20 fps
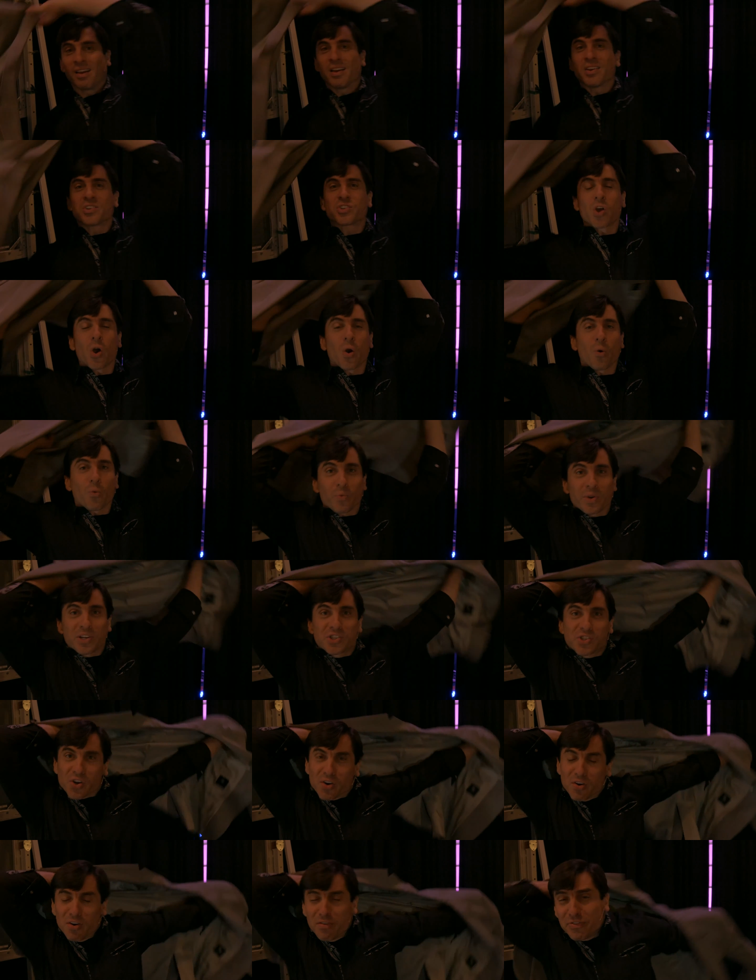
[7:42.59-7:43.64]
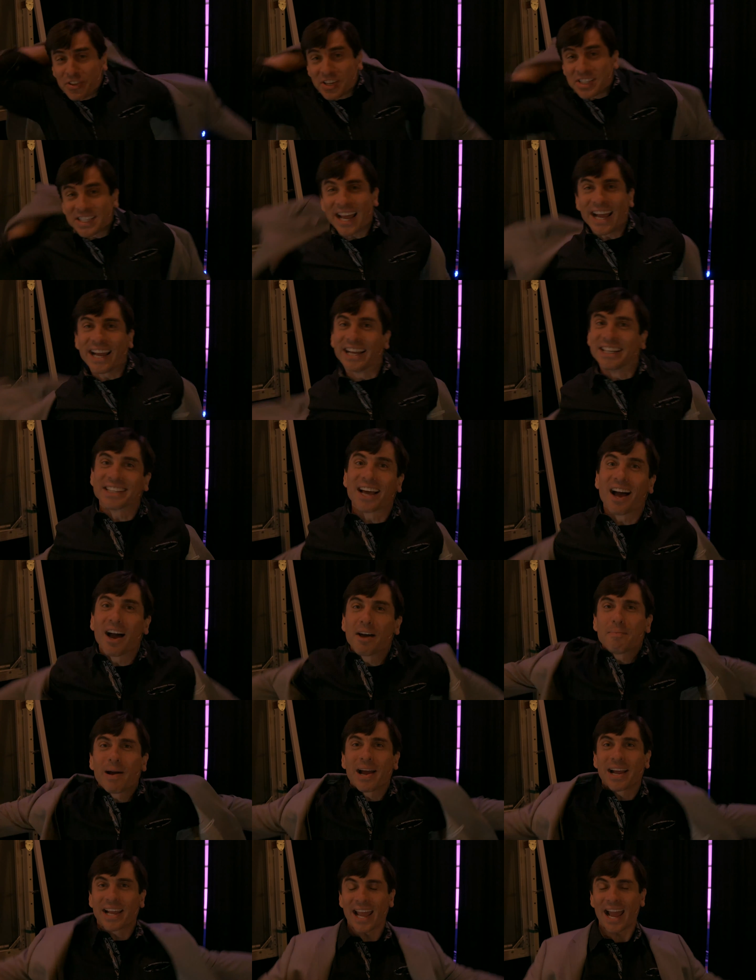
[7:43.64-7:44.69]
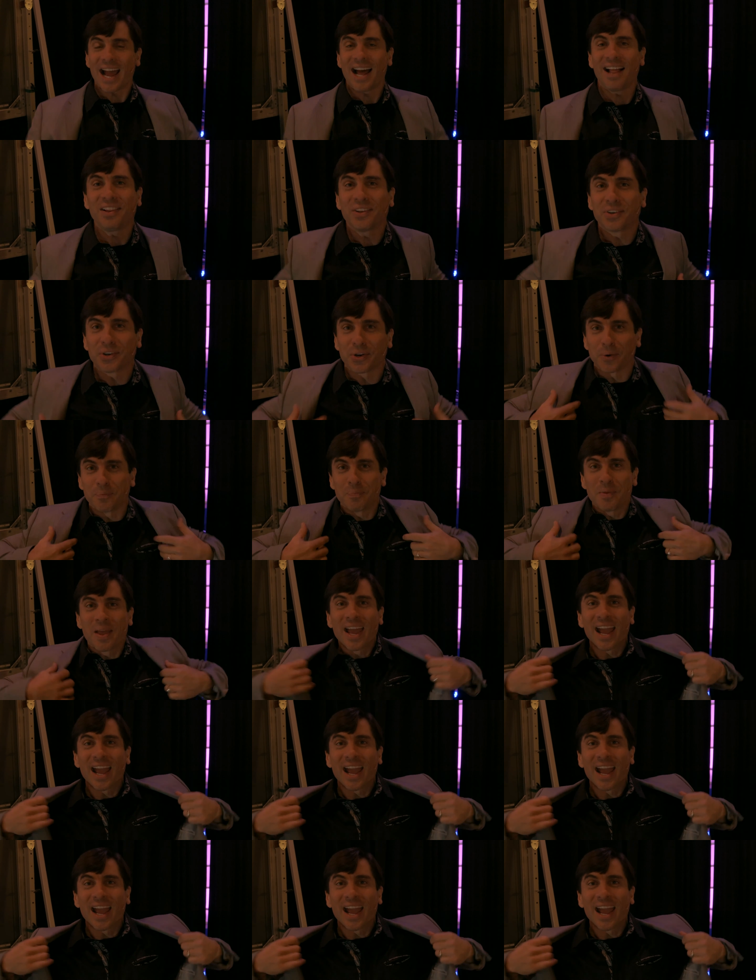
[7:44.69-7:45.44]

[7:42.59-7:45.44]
So reserve the date on my calendar